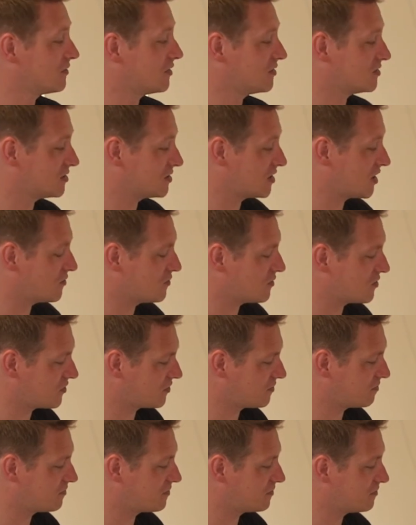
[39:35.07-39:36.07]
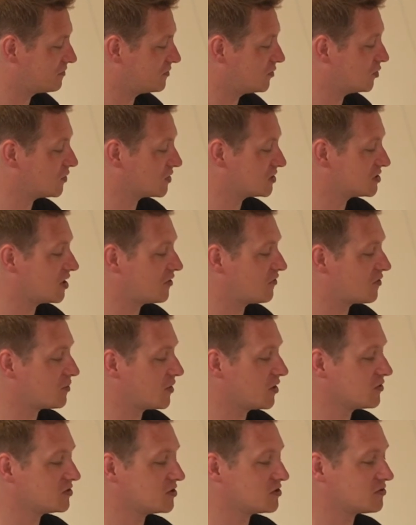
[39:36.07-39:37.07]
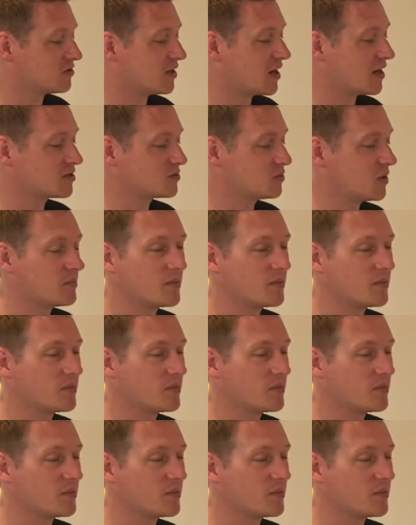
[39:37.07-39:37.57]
as I say, with doing self-hypnosis tracks,